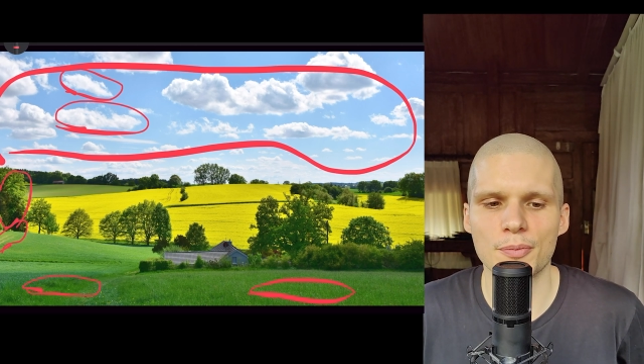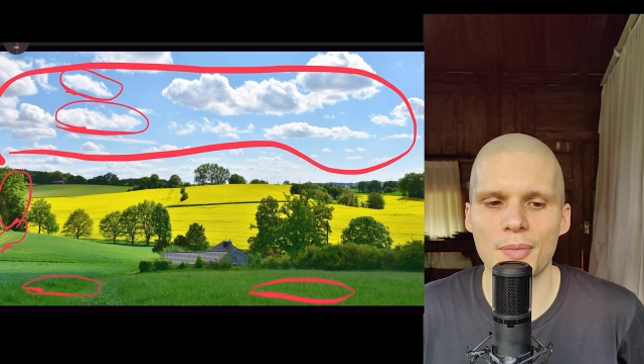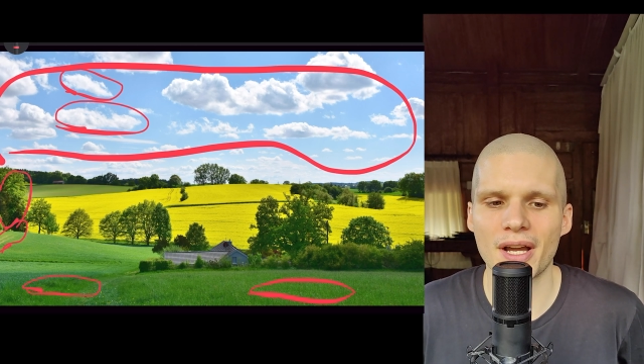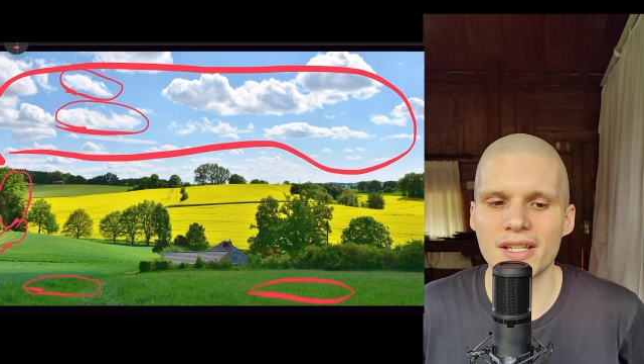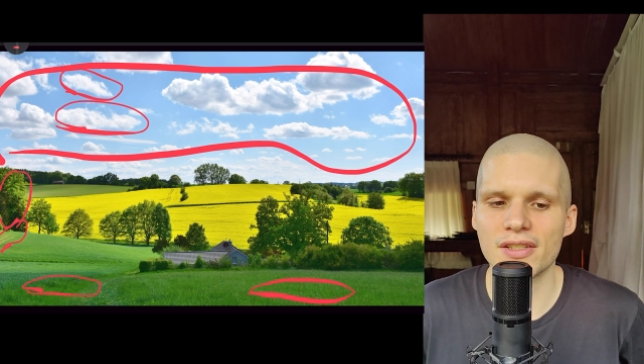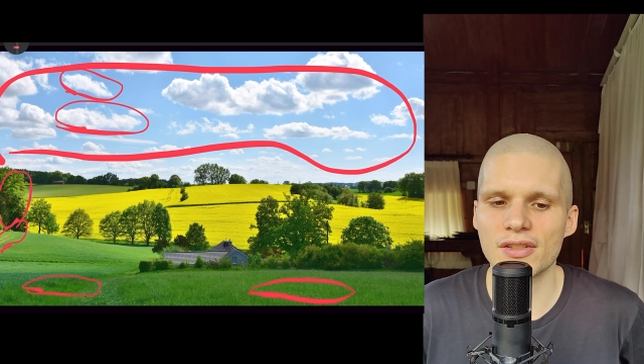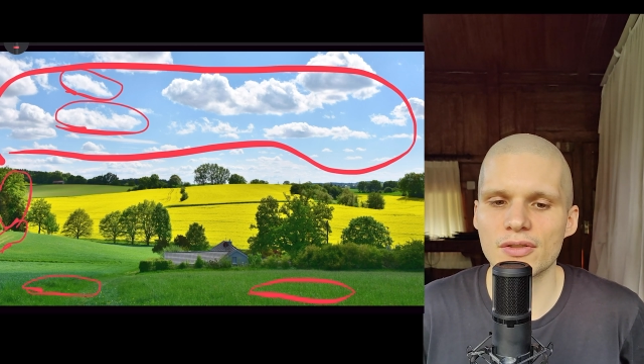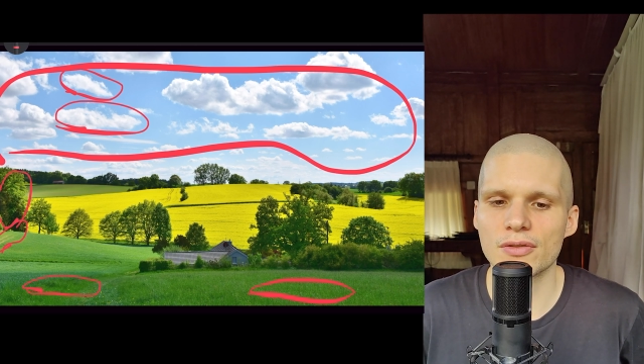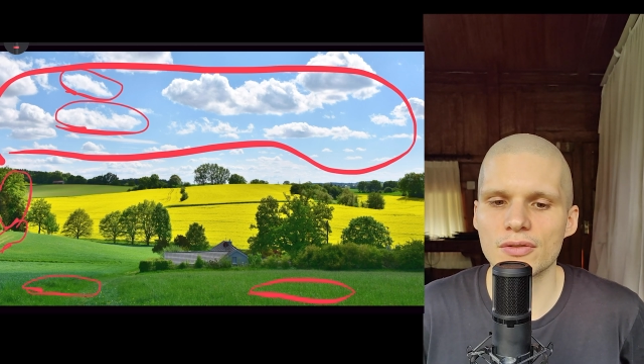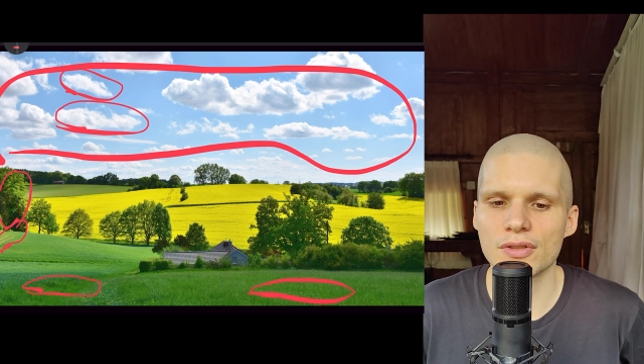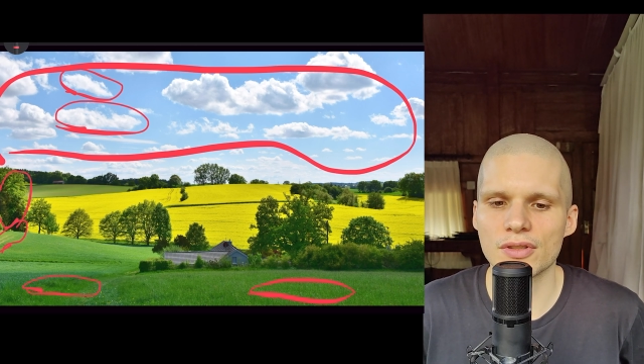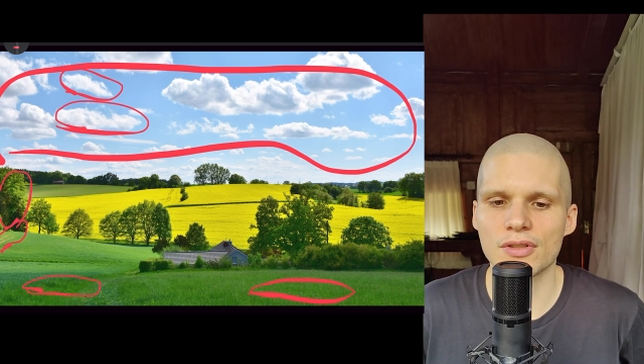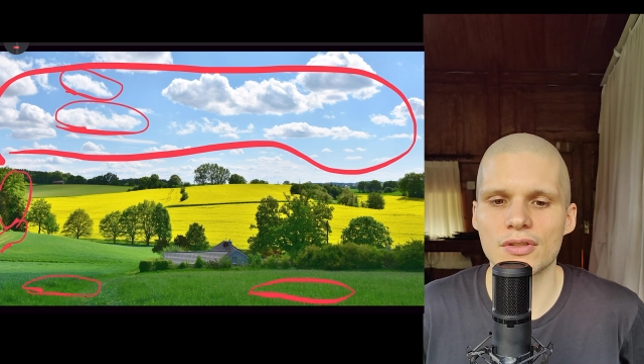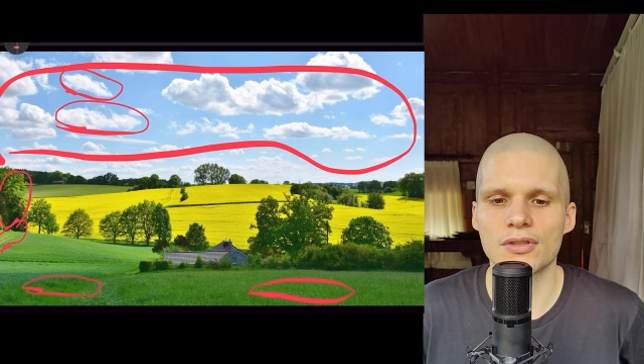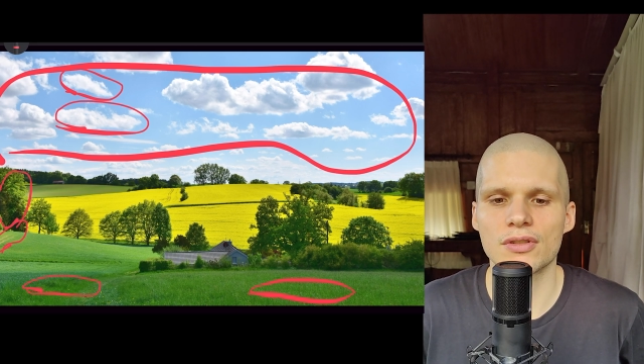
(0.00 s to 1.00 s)

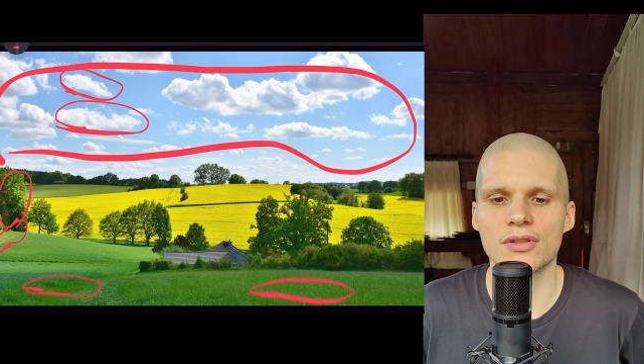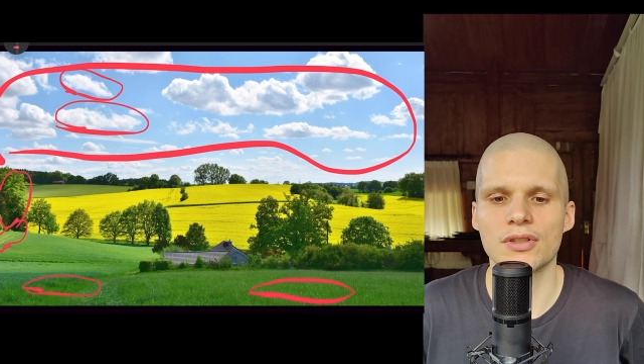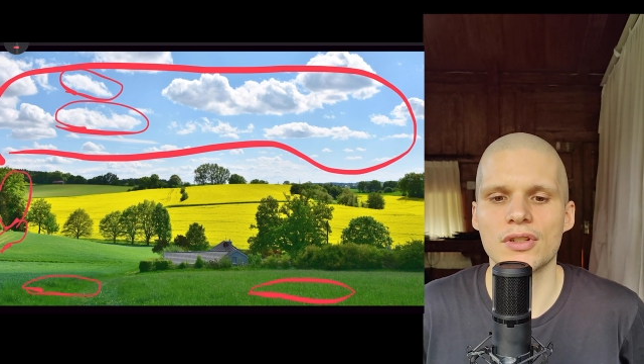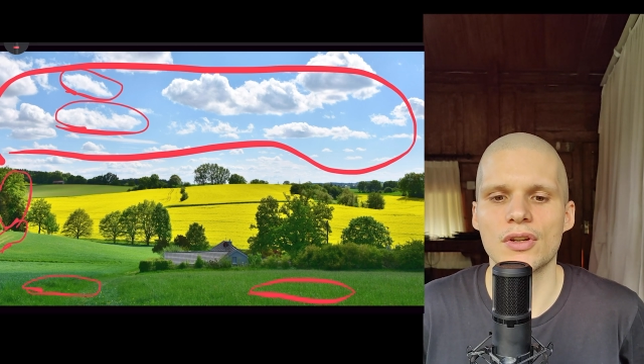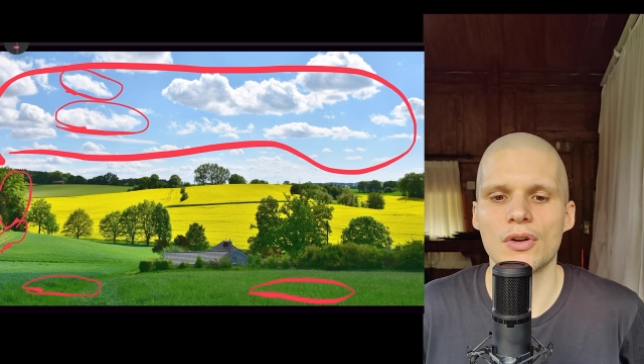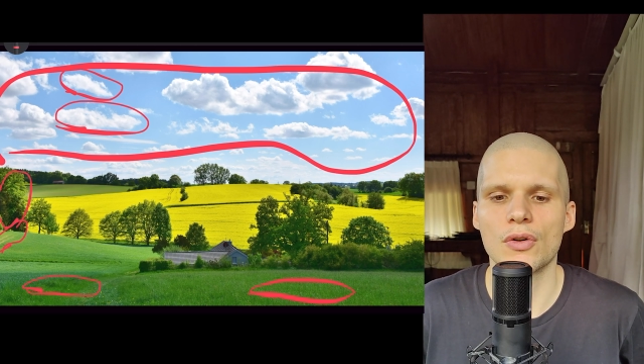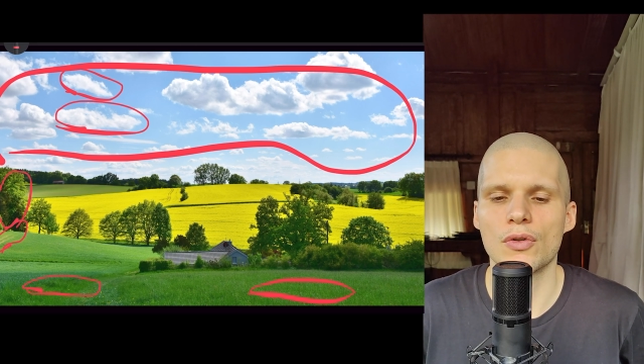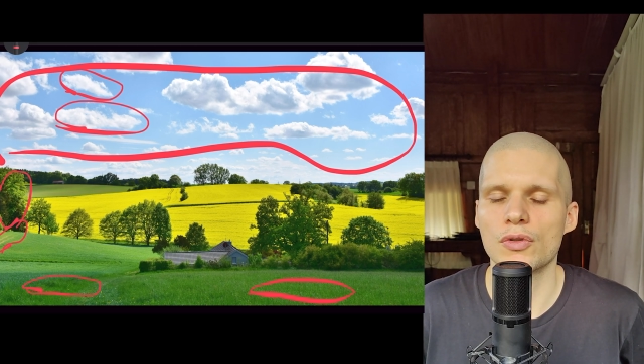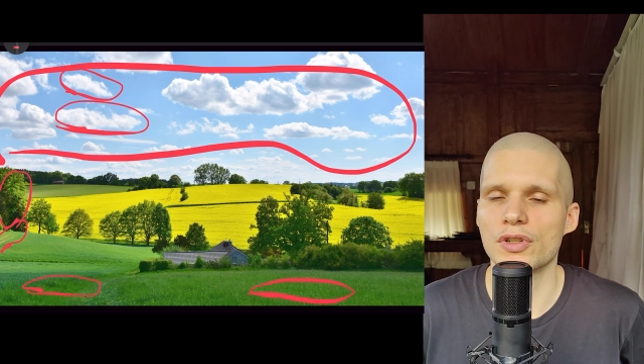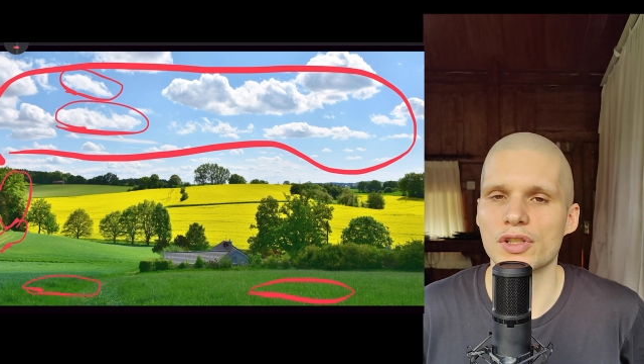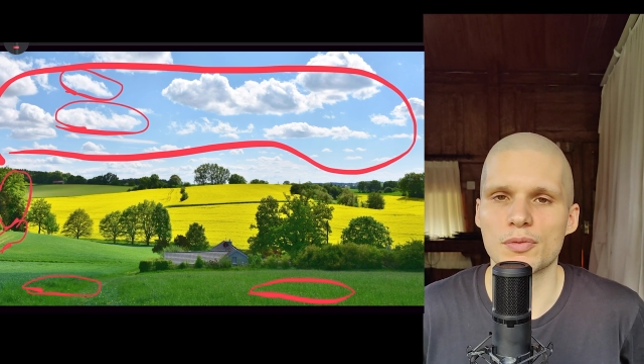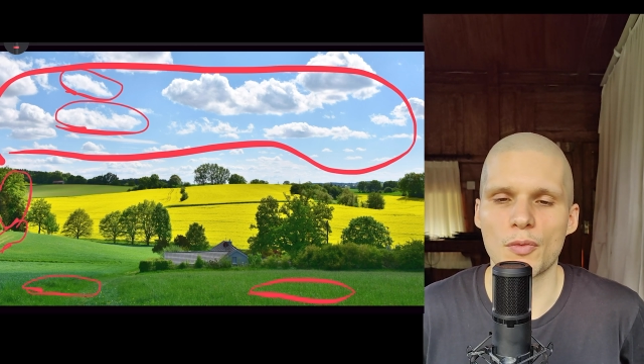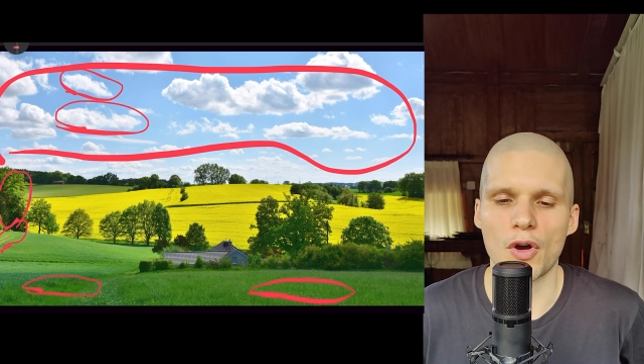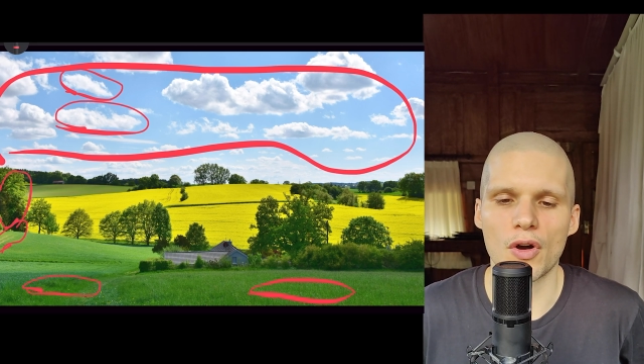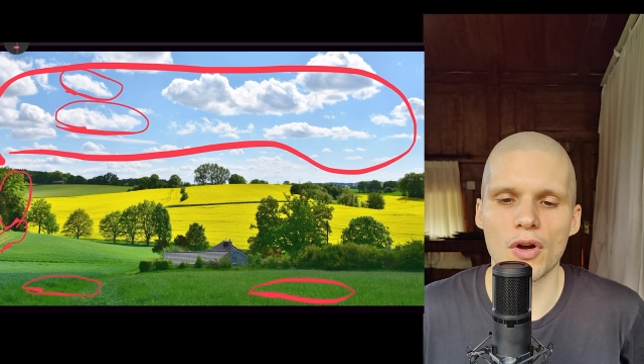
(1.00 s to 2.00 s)
bicycles or
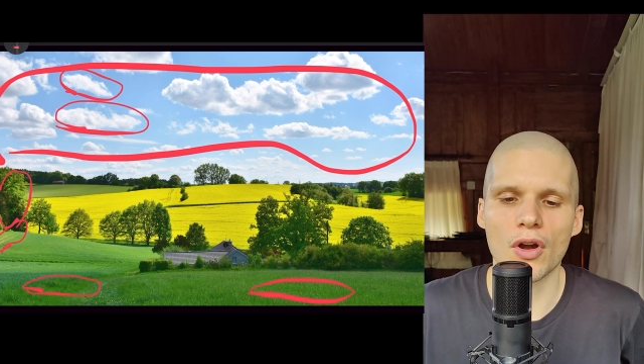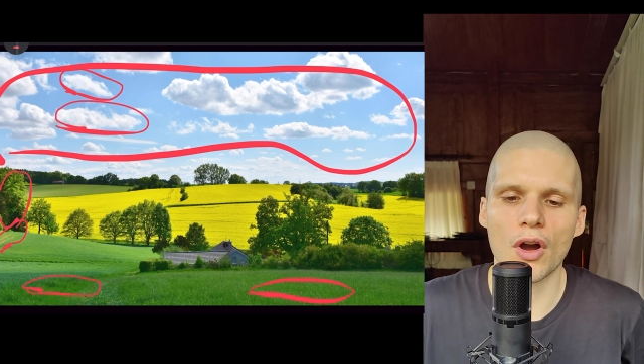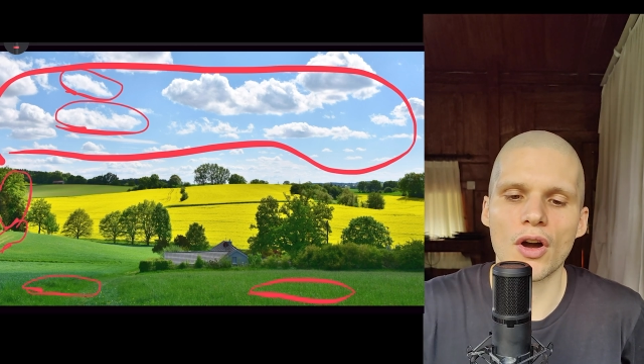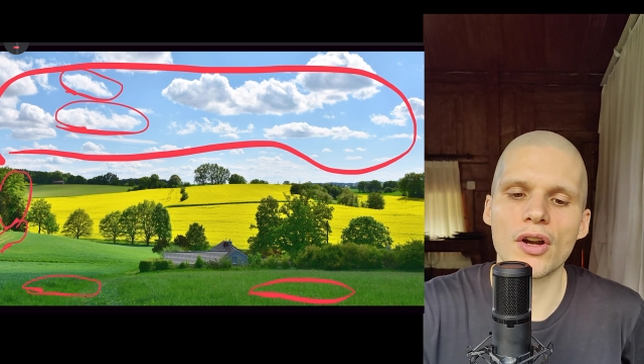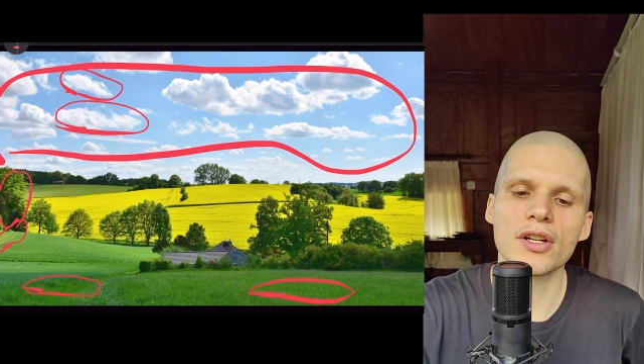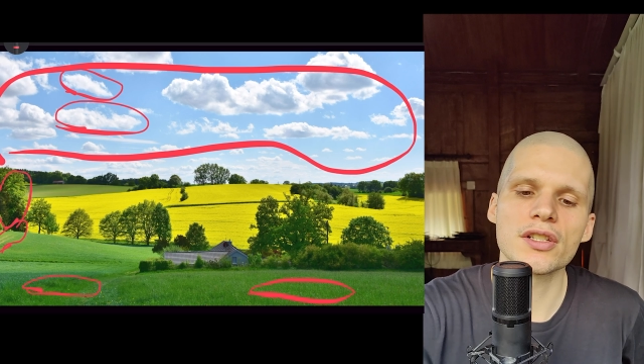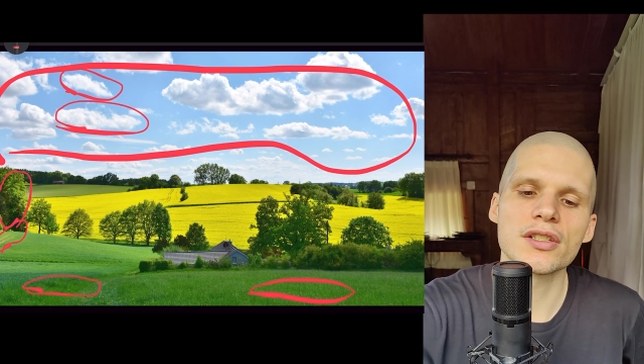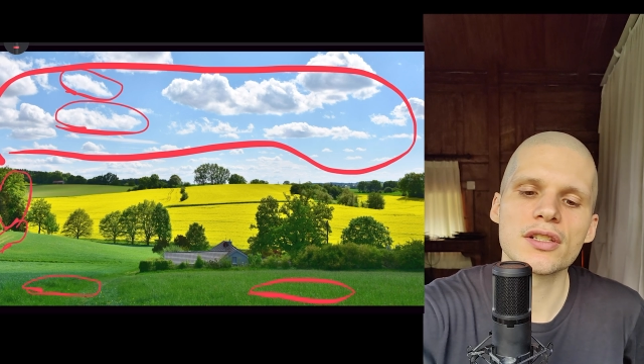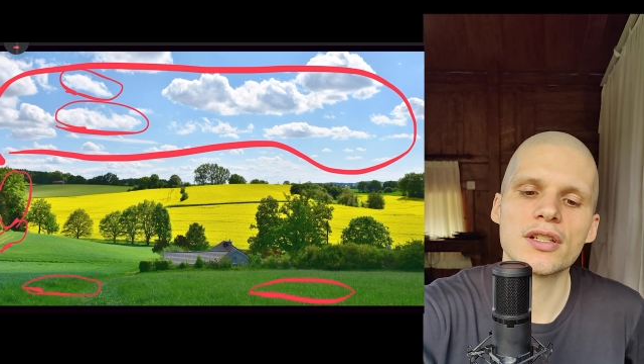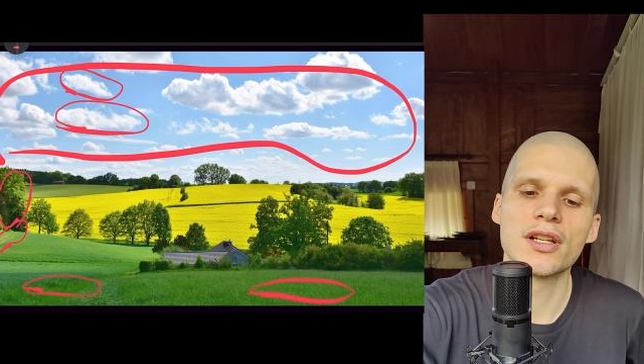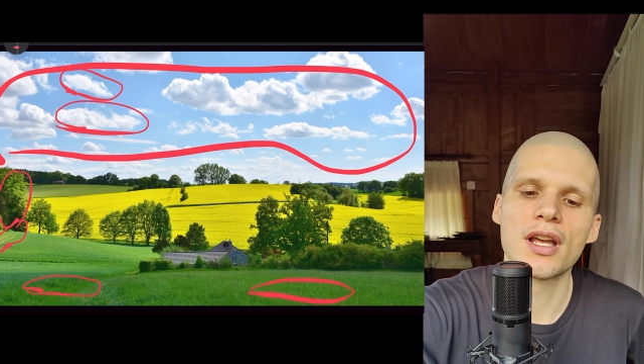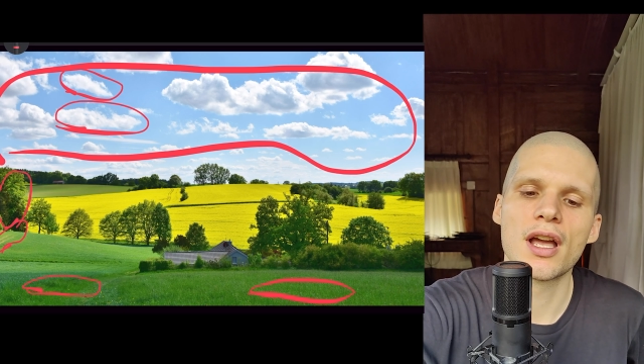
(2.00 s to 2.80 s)
small cars.